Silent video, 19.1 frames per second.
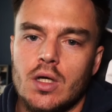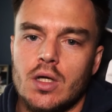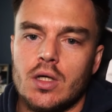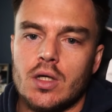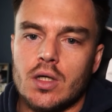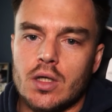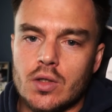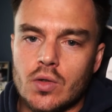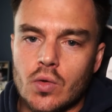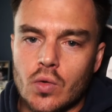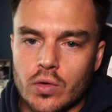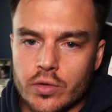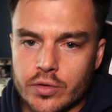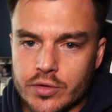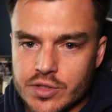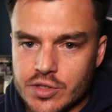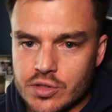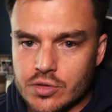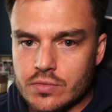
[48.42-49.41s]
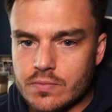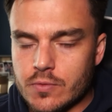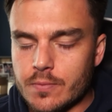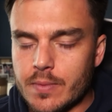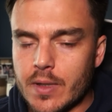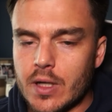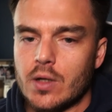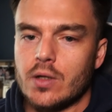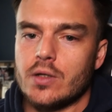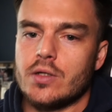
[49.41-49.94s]
in order to
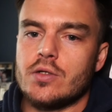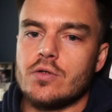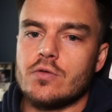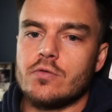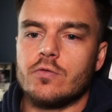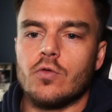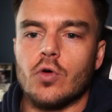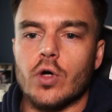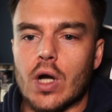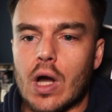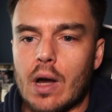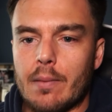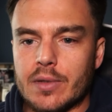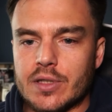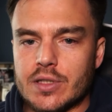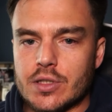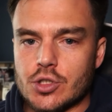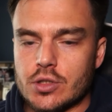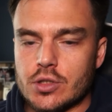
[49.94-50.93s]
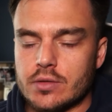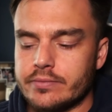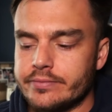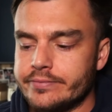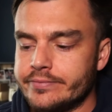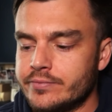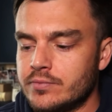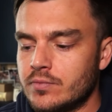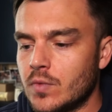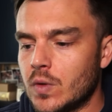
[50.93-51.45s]
prepare you for competition.
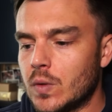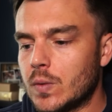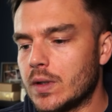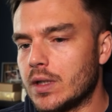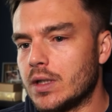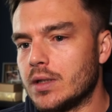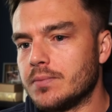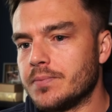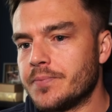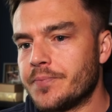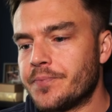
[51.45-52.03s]
Okay.